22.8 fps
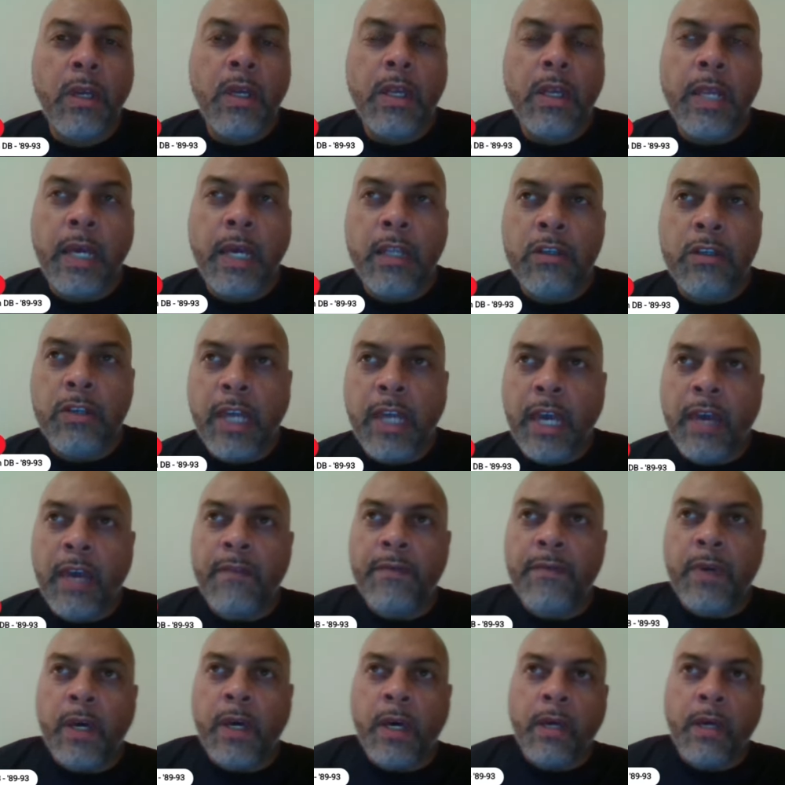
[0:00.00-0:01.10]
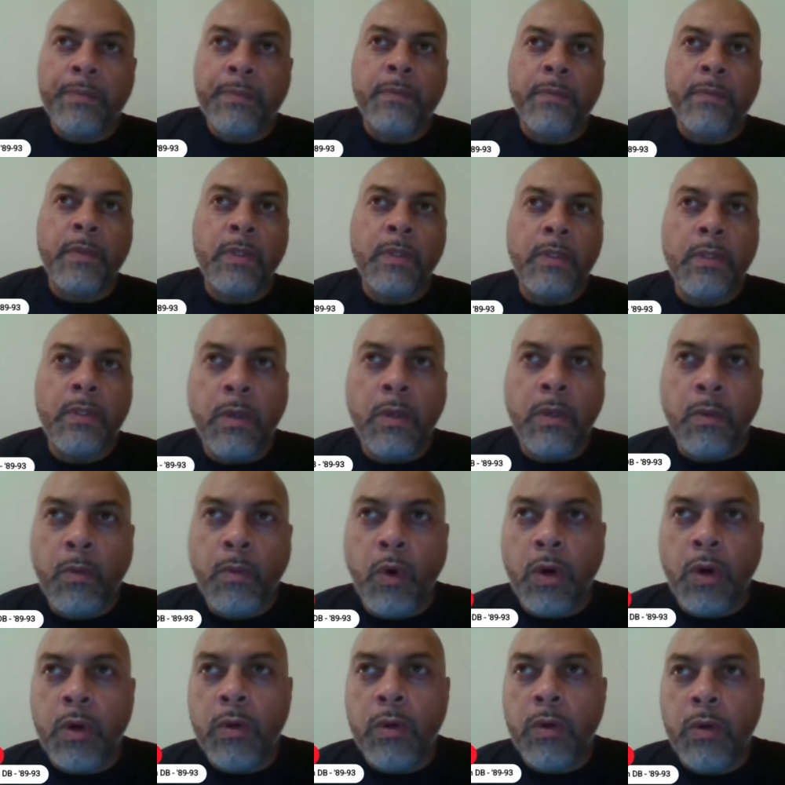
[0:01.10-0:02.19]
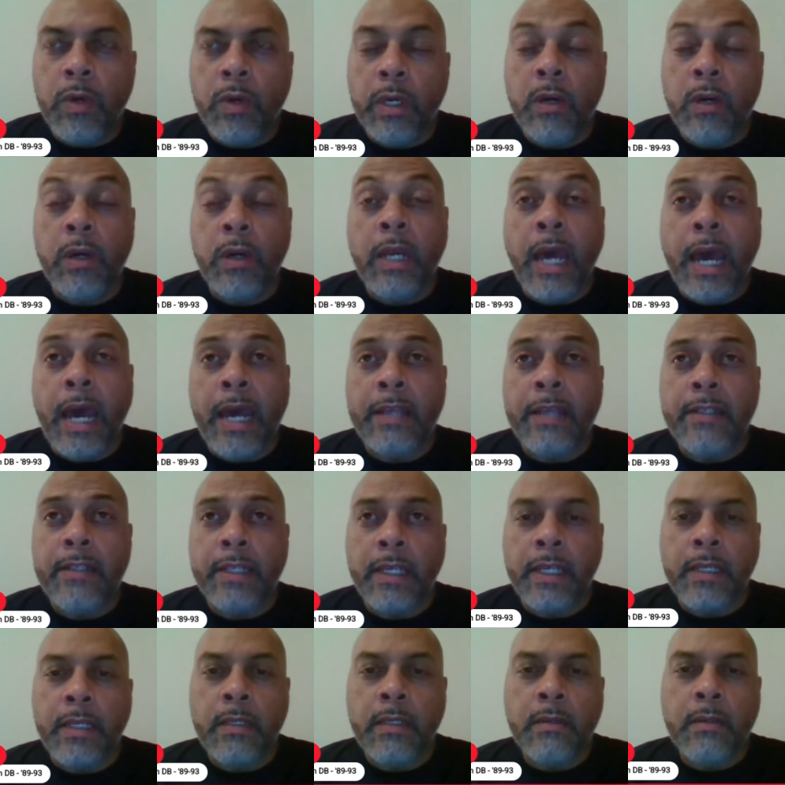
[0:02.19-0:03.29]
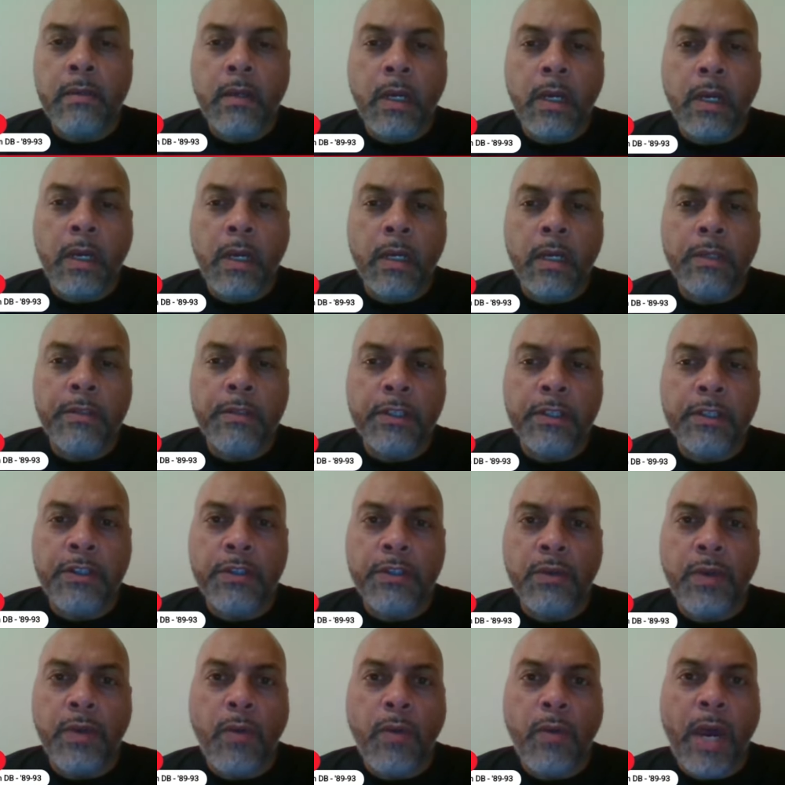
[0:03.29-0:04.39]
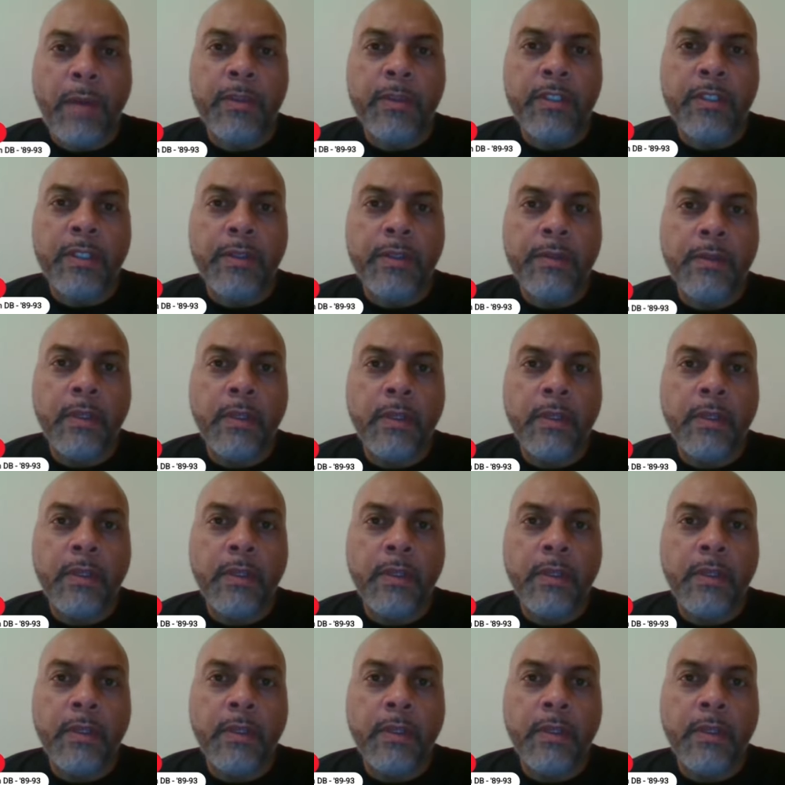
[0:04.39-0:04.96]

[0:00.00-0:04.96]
Now that you have, uh, you know, more quicker guys in, uh, such as Durell Robinson,